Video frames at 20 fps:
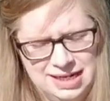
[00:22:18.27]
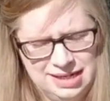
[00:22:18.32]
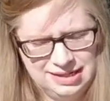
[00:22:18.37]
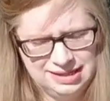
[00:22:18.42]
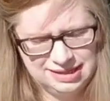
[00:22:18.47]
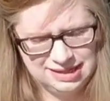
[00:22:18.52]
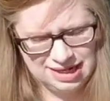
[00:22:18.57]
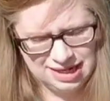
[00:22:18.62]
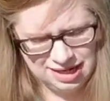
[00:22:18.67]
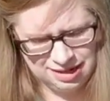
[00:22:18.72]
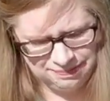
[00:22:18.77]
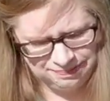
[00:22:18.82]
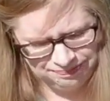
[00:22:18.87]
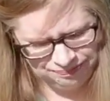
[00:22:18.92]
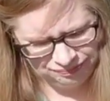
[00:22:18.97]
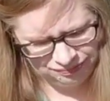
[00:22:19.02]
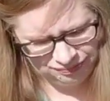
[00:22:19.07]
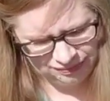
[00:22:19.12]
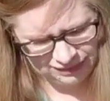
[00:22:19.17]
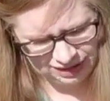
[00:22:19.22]
it's
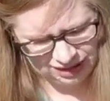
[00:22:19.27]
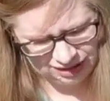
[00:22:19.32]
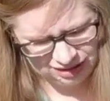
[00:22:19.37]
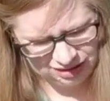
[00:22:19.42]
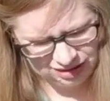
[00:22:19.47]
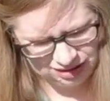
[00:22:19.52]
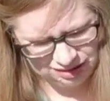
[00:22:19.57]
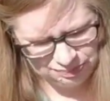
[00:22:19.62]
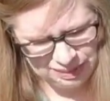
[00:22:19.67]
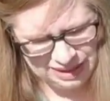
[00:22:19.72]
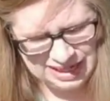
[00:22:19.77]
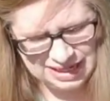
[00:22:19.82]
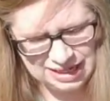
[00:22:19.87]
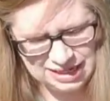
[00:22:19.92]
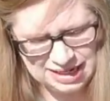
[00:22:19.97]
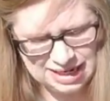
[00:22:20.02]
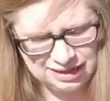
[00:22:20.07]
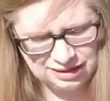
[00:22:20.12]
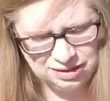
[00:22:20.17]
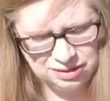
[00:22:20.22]
pink
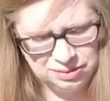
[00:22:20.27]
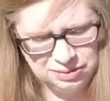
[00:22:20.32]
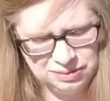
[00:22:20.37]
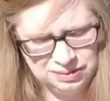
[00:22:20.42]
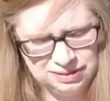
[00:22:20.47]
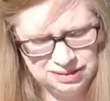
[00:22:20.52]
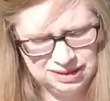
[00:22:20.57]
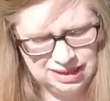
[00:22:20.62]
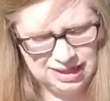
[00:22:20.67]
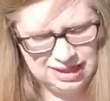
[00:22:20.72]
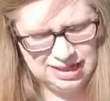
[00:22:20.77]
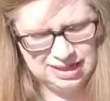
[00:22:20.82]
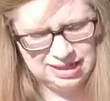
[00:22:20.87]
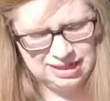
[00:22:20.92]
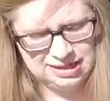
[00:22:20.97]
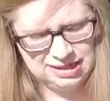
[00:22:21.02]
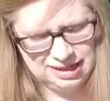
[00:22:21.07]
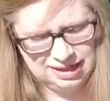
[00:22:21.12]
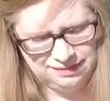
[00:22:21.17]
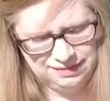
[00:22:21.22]
and yellow,
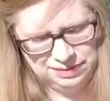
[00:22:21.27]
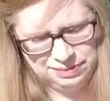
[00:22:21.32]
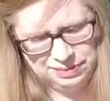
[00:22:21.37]
and I've